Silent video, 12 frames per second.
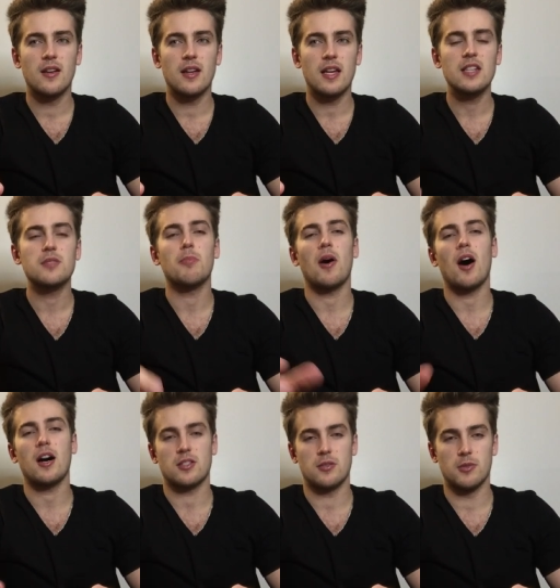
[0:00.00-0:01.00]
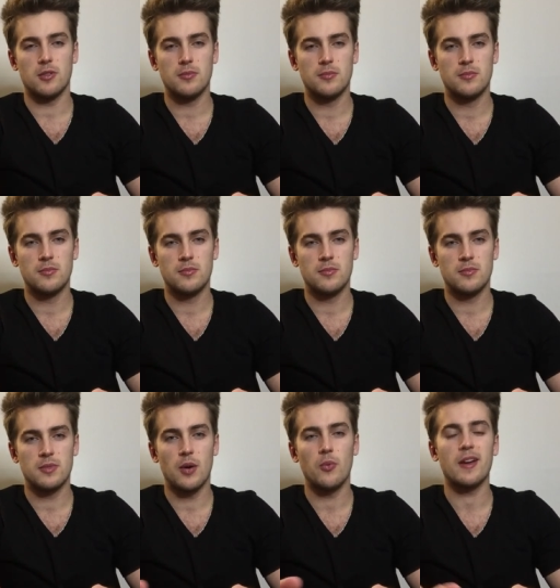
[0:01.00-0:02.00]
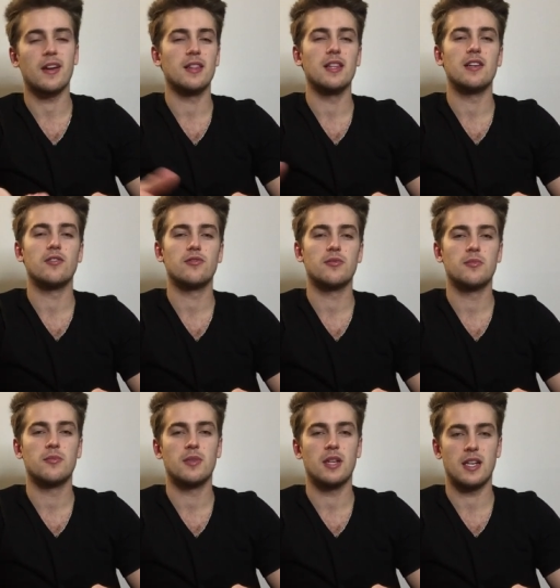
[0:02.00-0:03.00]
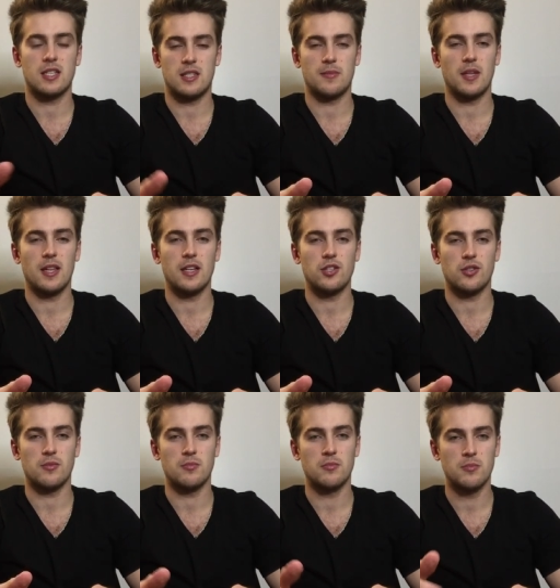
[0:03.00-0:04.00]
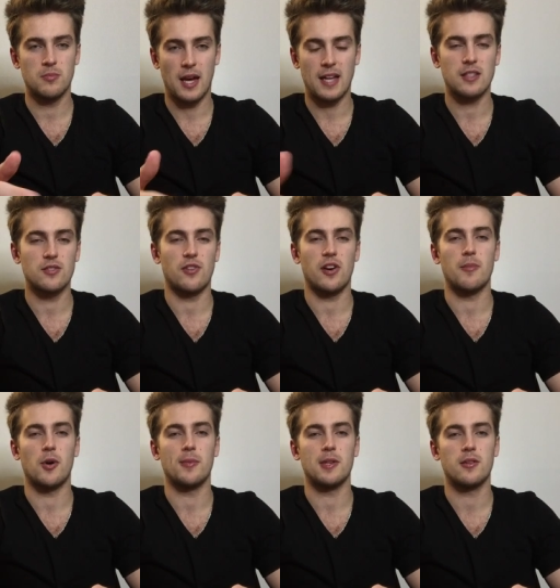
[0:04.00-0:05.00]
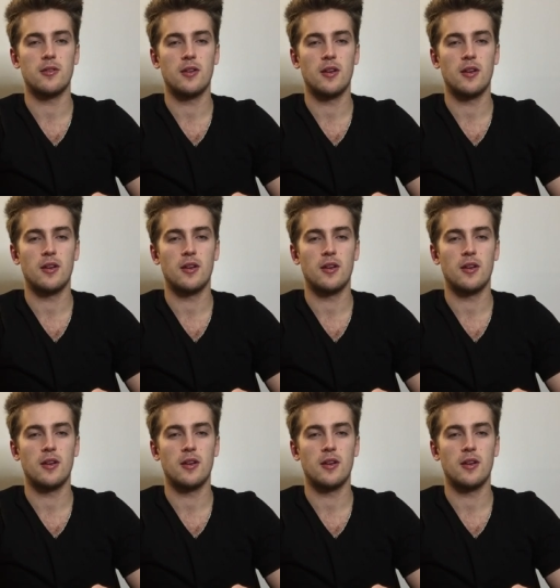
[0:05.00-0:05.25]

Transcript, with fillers: it is possible that we could live in a simulation at this very moment.